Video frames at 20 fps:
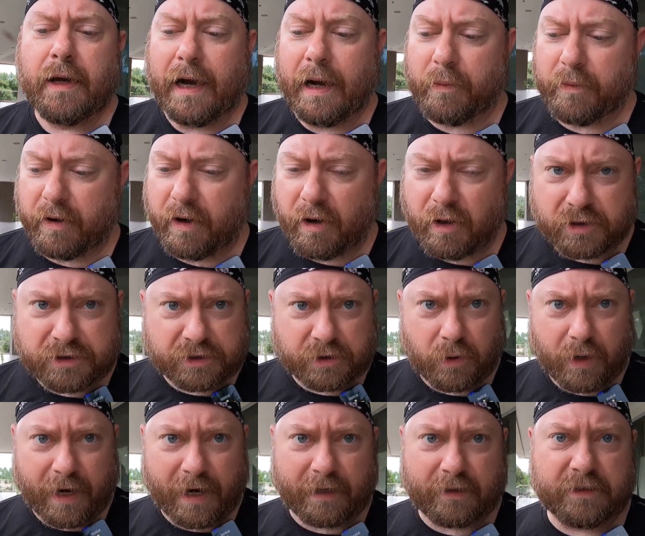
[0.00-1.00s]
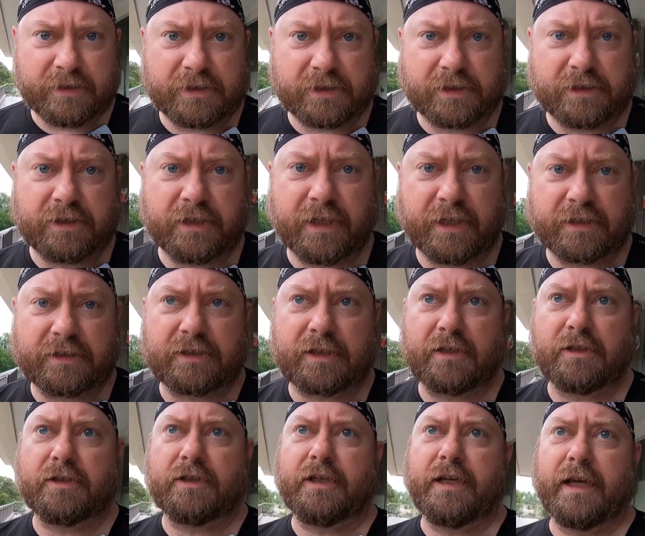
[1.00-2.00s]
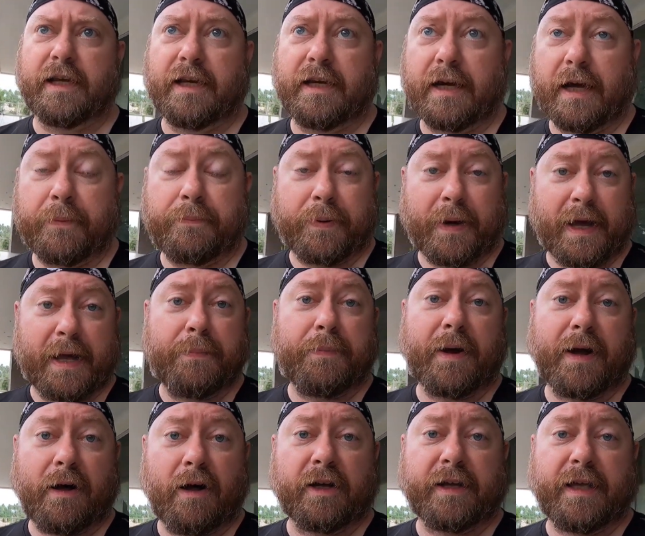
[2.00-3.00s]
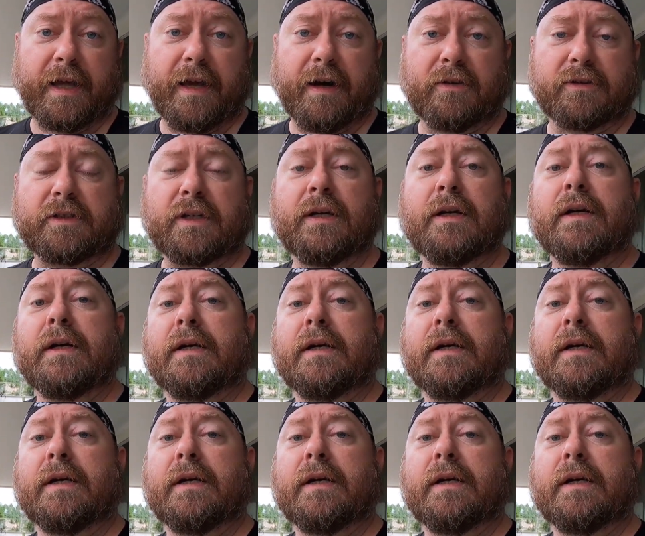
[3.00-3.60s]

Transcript: I would also highly suggest getting a PayPal account,